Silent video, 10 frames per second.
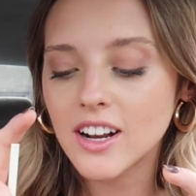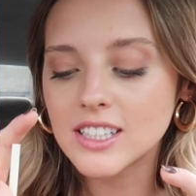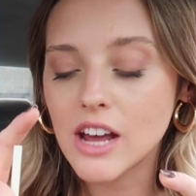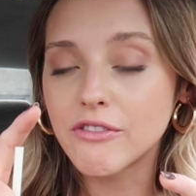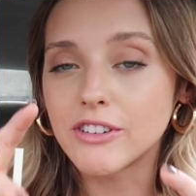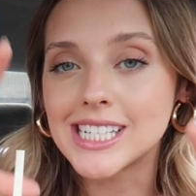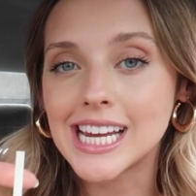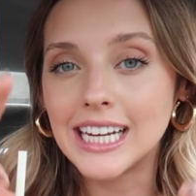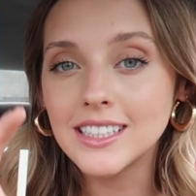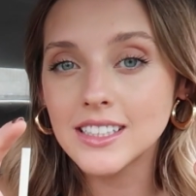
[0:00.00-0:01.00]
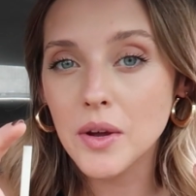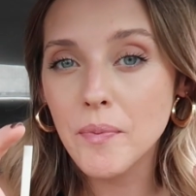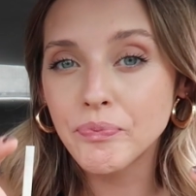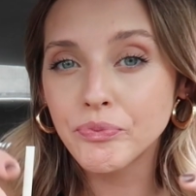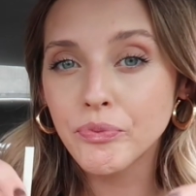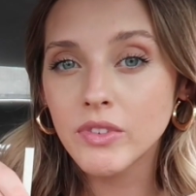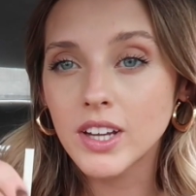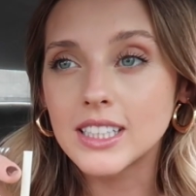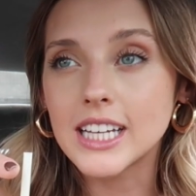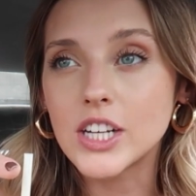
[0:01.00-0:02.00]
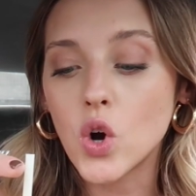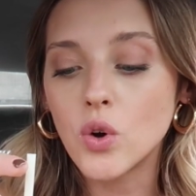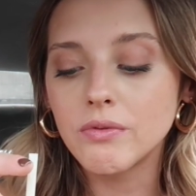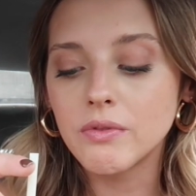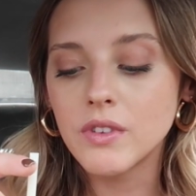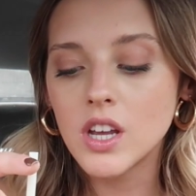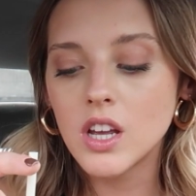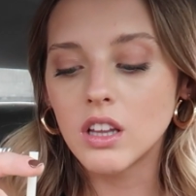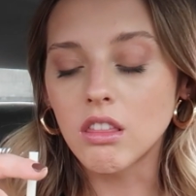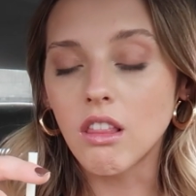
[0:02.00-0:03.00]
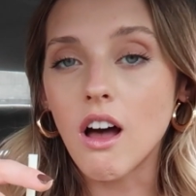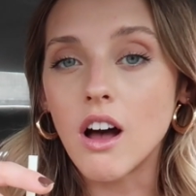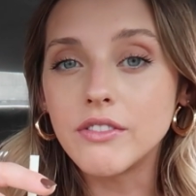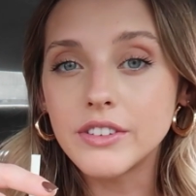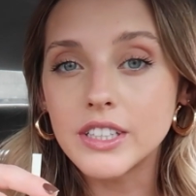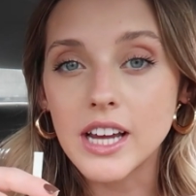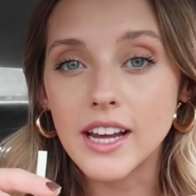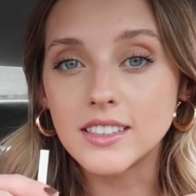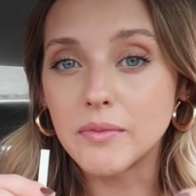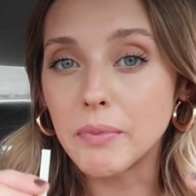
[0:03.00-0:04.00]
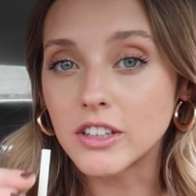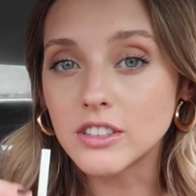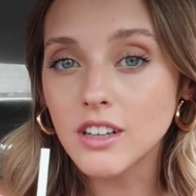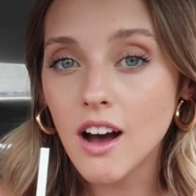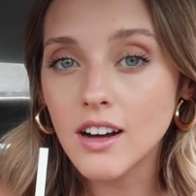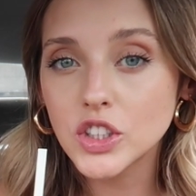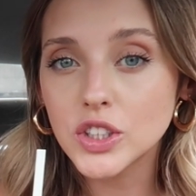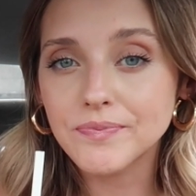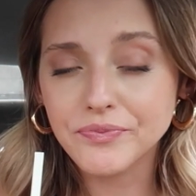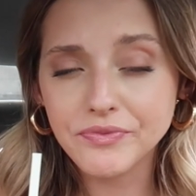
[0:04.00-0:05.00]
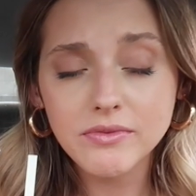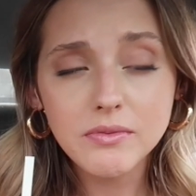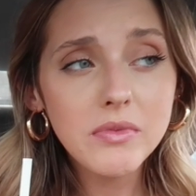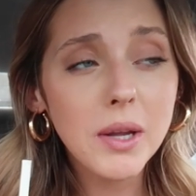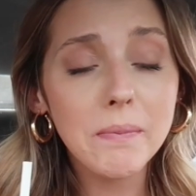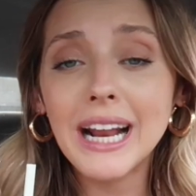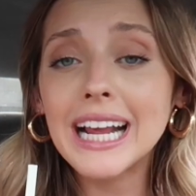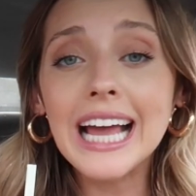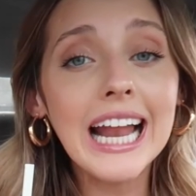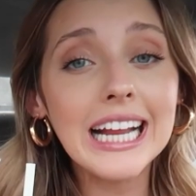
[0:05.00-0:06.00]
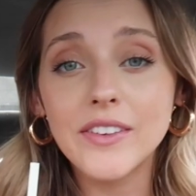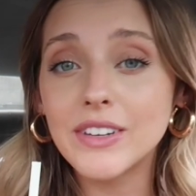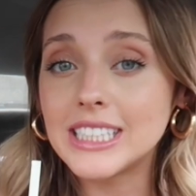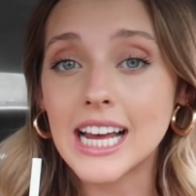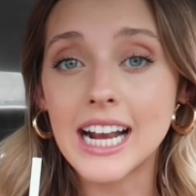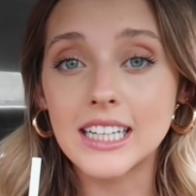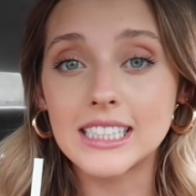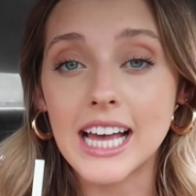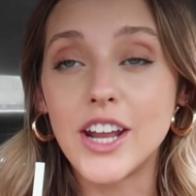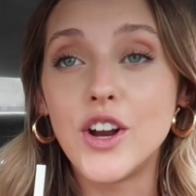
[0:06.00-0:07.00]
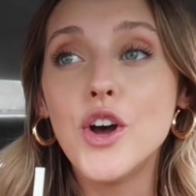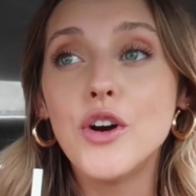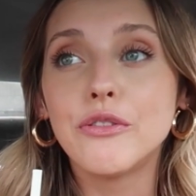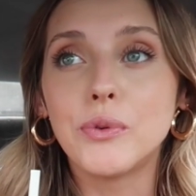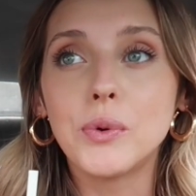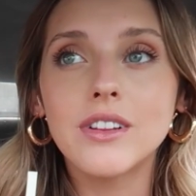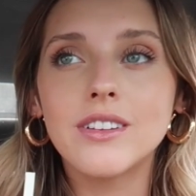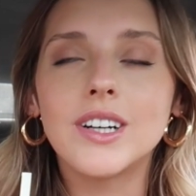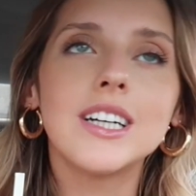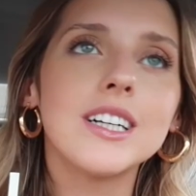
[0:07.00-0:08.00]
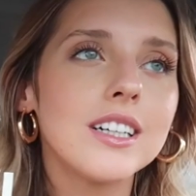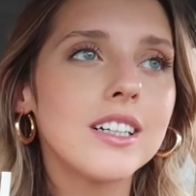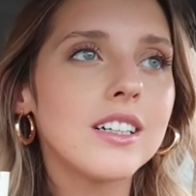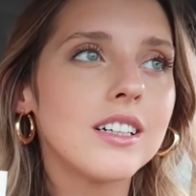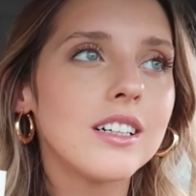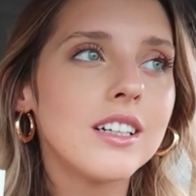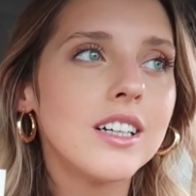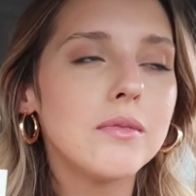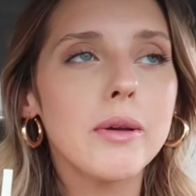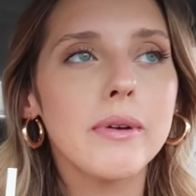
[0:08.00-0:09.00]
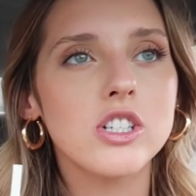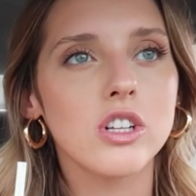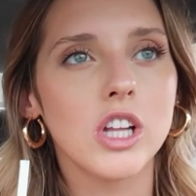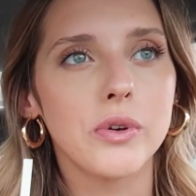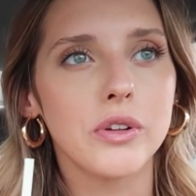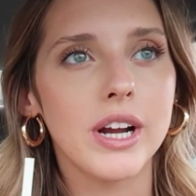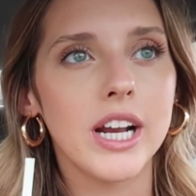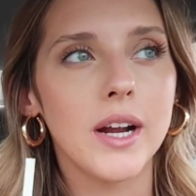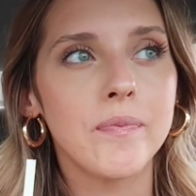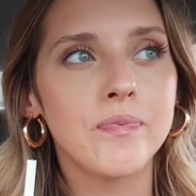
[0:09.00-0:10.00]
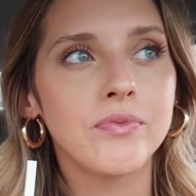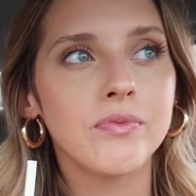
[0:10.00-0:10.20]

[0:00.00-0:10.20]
out of 10 for taste, because I don't love the taste of butterscotch, but I gotta give it a 10 out of 10 for, maybe I should lower the rating.